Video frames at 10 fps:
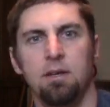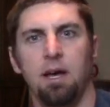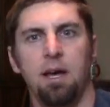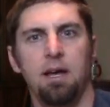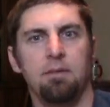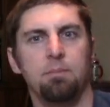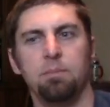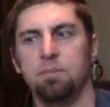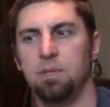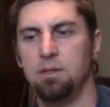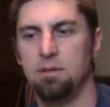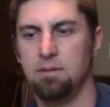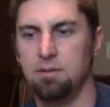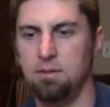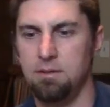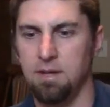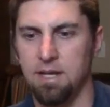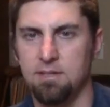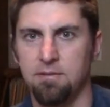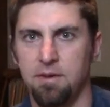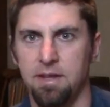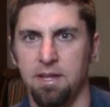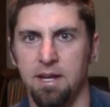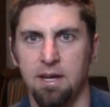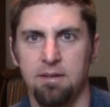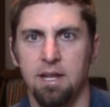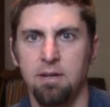but you guys can find that out.